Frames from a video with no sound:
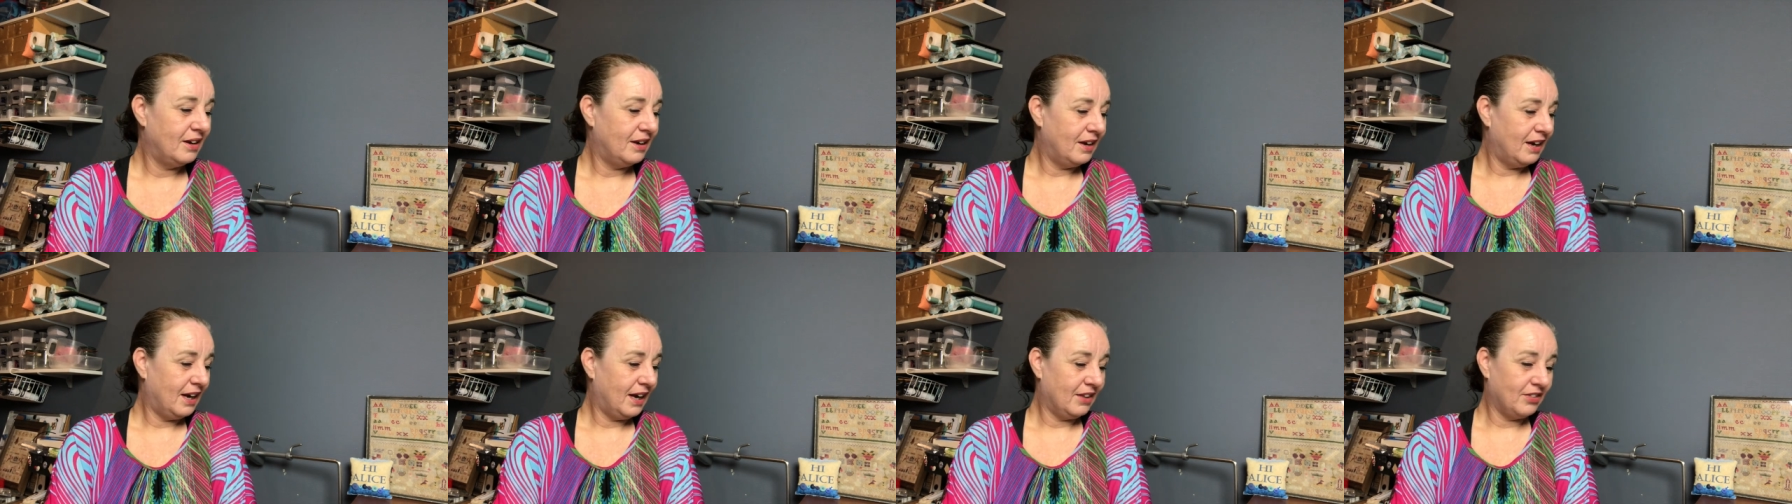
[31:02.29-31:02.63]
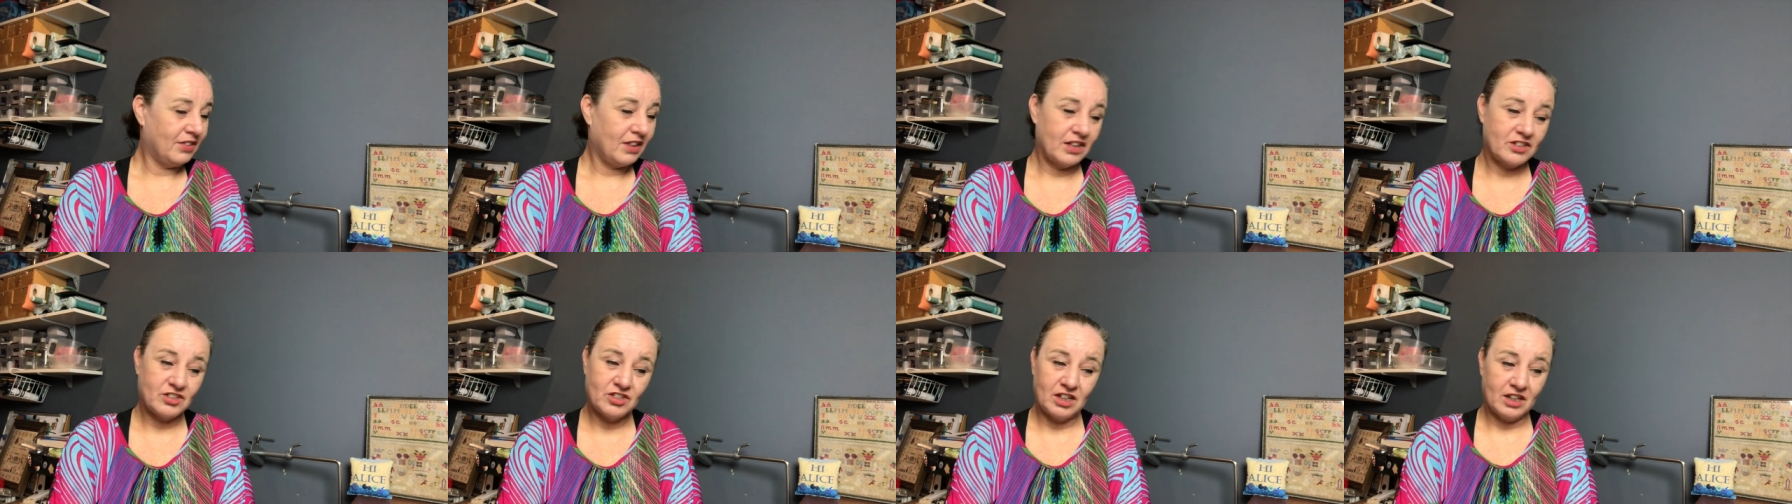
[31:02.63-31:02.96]
And
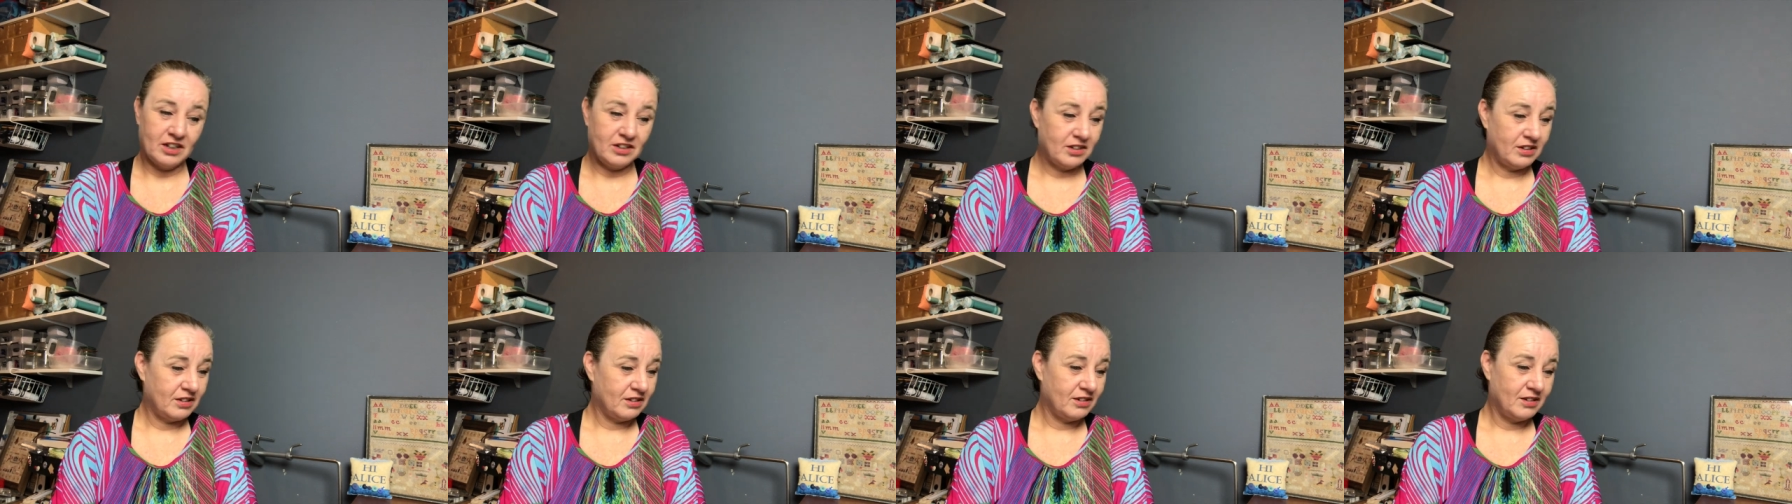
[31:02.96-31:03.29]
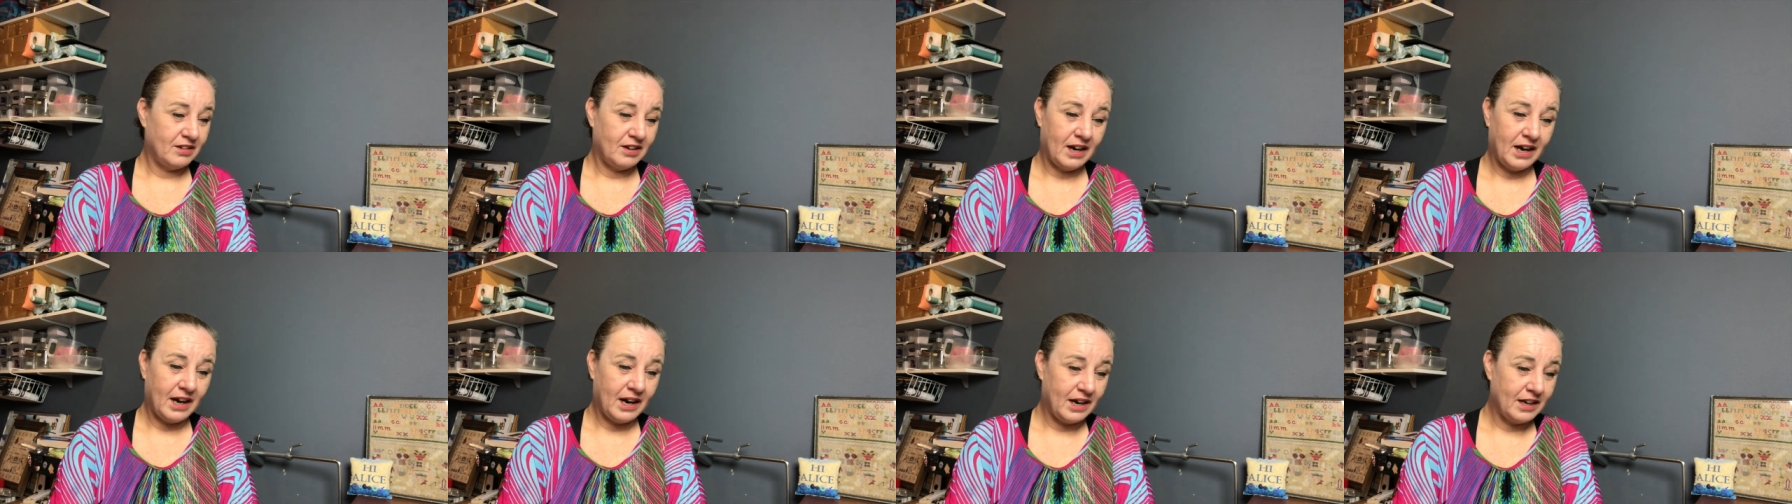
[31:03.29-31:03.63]
that's it.
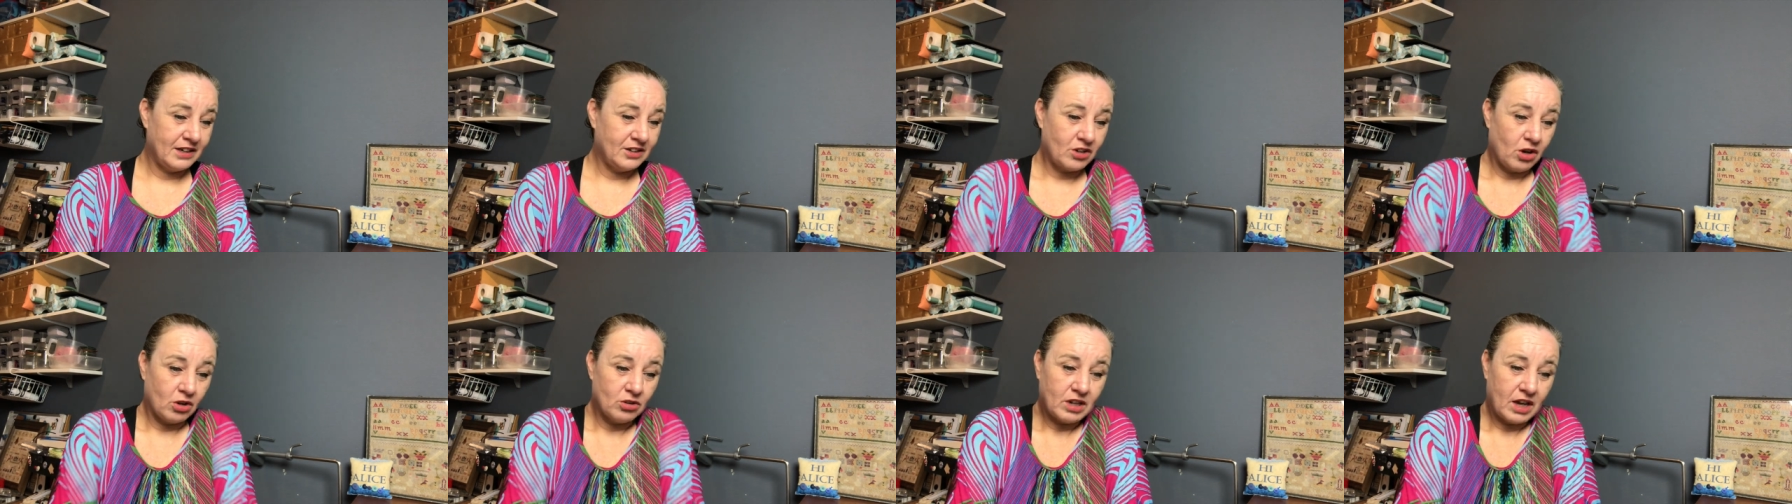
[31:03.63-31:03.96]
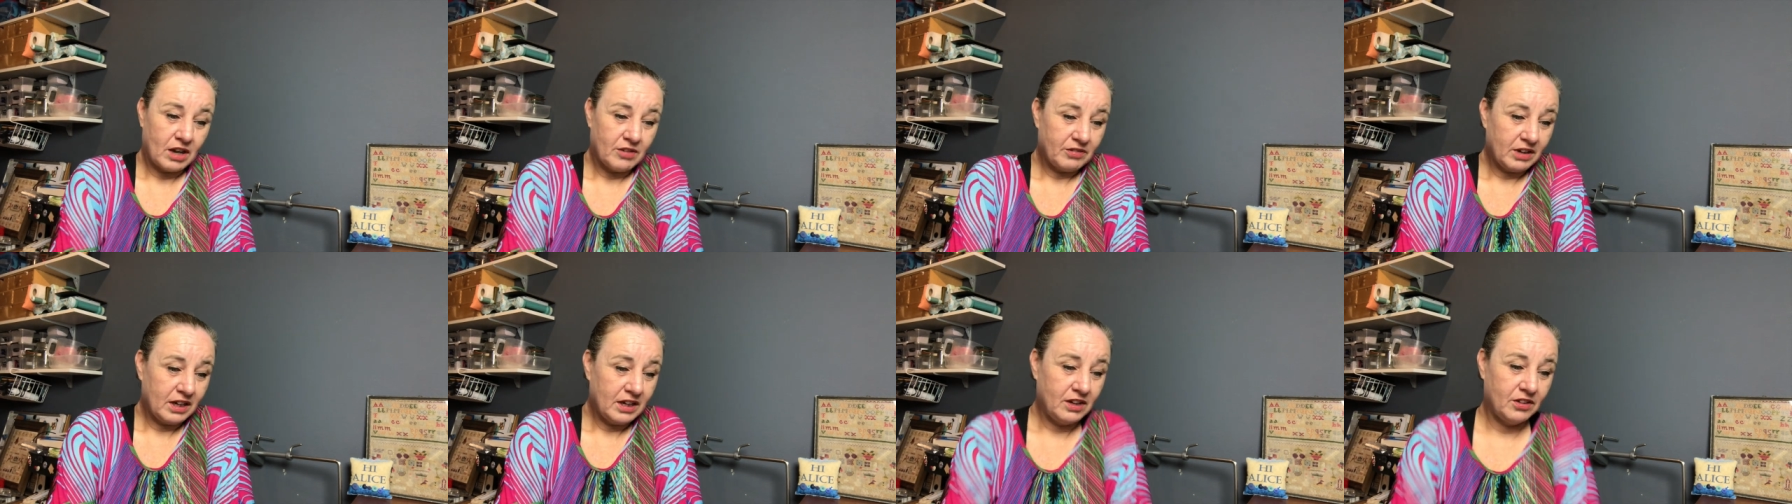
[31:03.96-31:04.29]
I don't
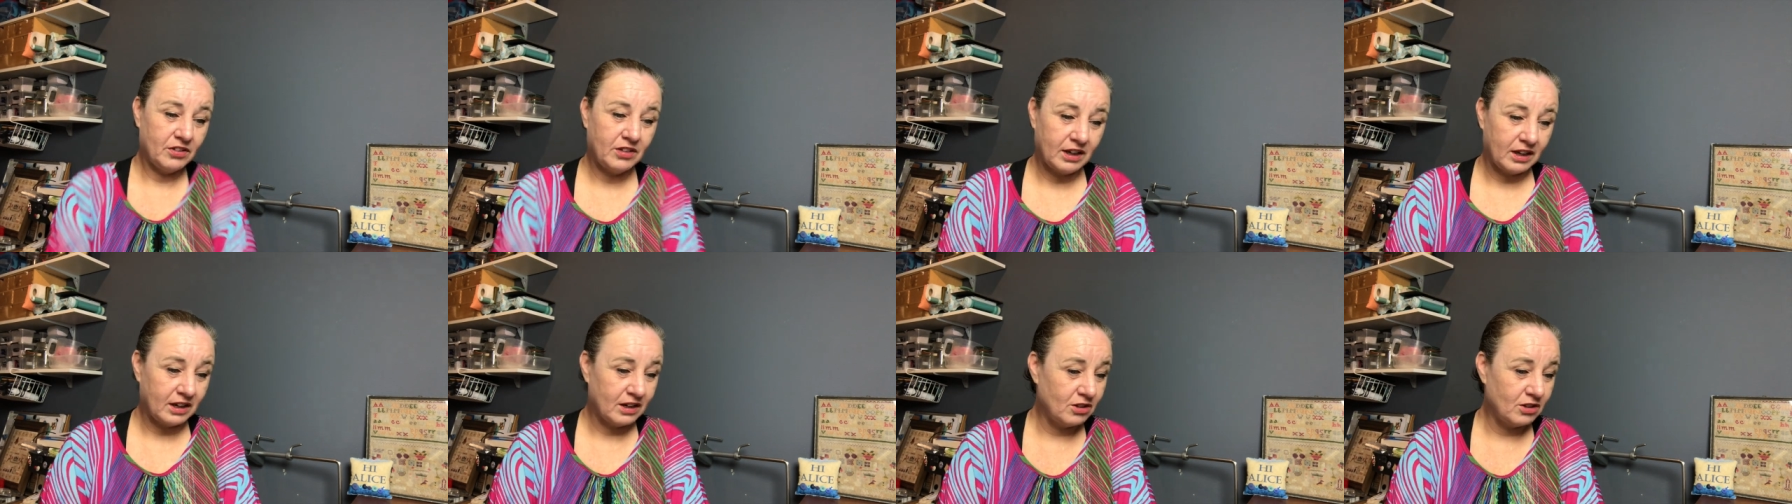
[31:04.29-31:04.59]
have anything